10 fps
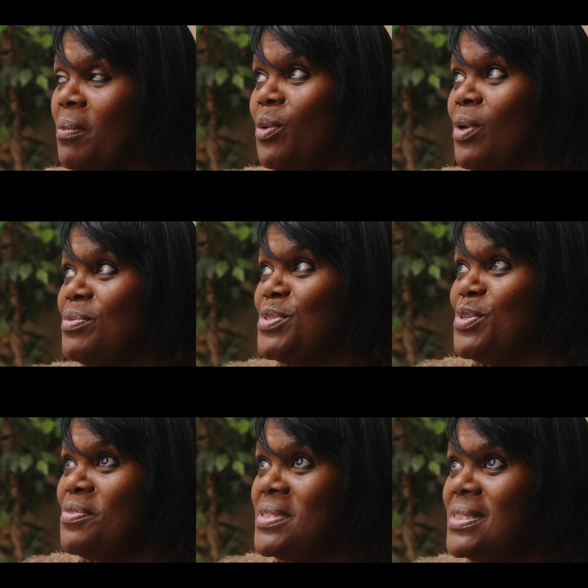mental health
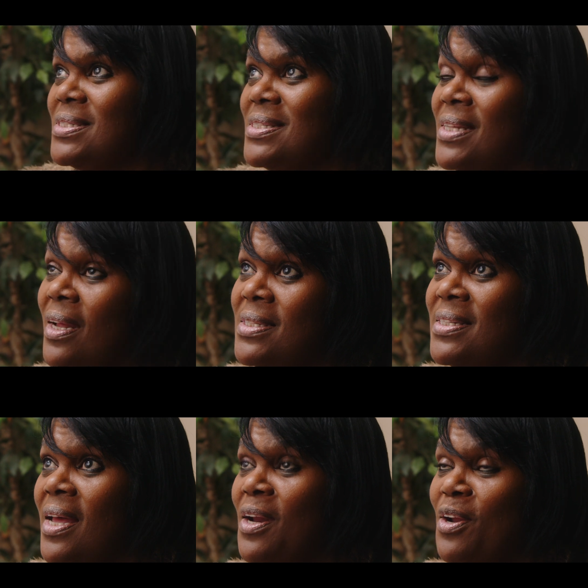services is that there's
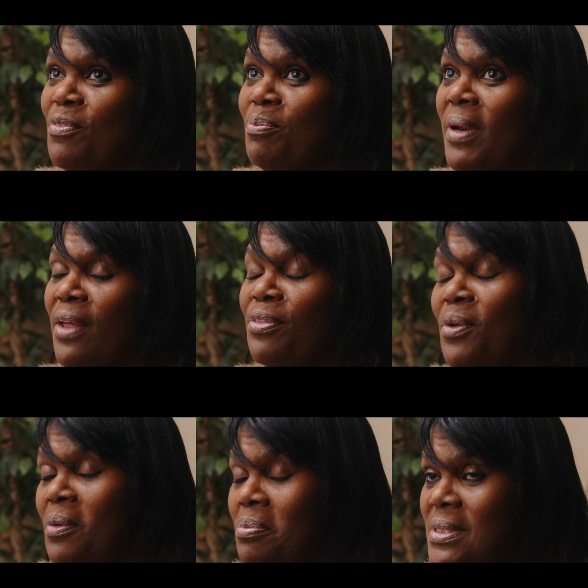not enough Black
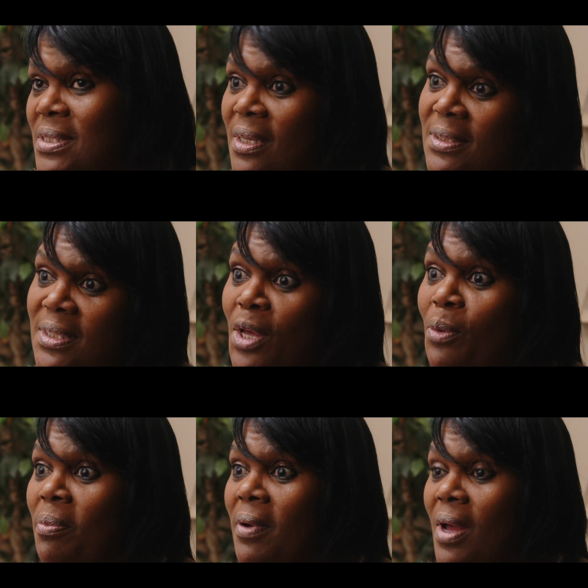therapists in it to
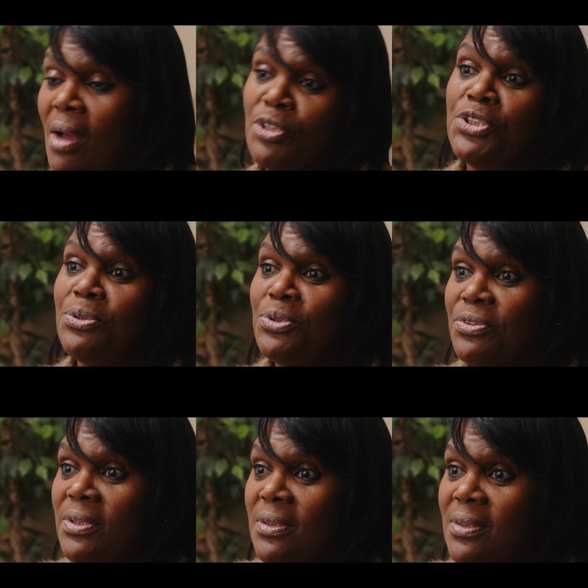help our
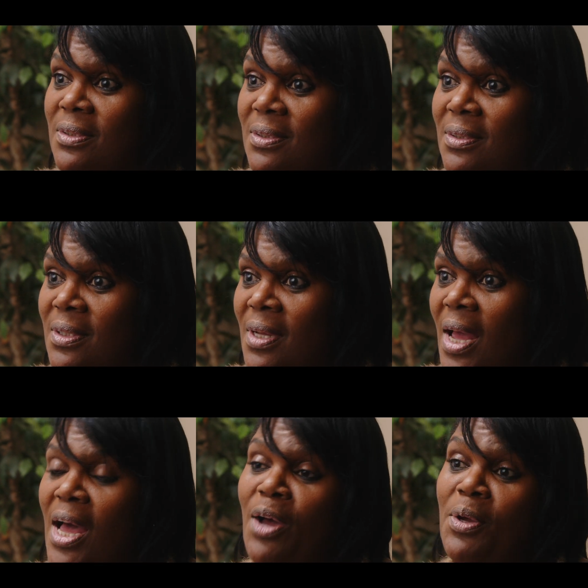children,
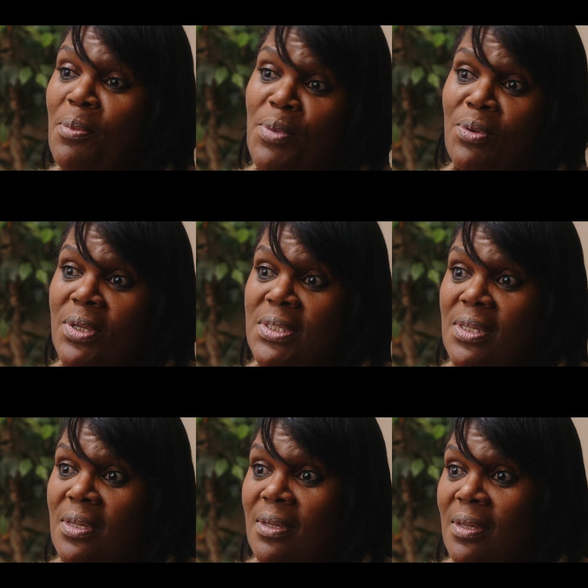our
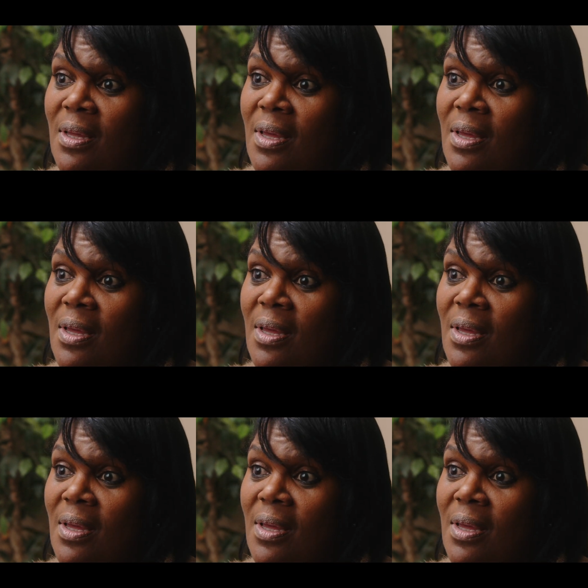community,